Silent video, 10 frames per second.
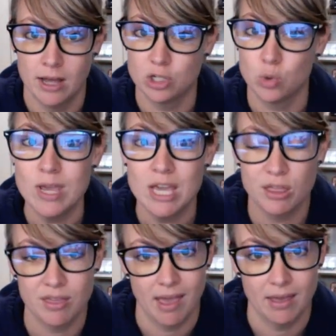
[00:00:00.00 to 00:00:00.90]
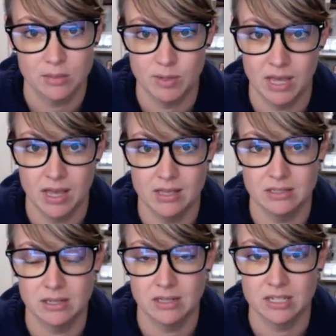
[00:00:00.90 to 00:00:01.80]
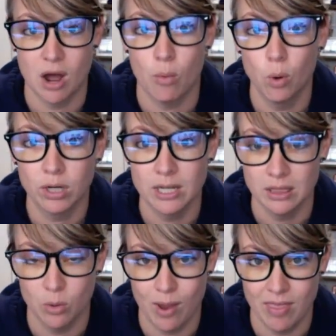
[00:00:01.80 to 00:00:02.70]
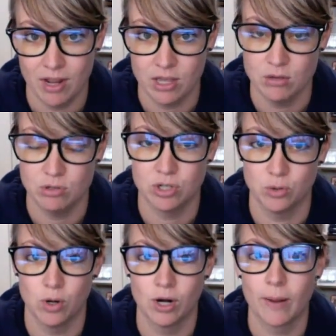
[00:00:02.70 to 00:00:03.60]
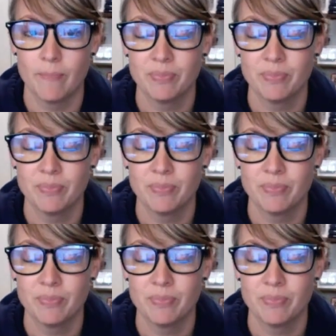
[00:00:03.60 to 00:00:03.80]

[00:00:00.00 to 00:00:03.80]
tweak things because it's not working the way that it used to work.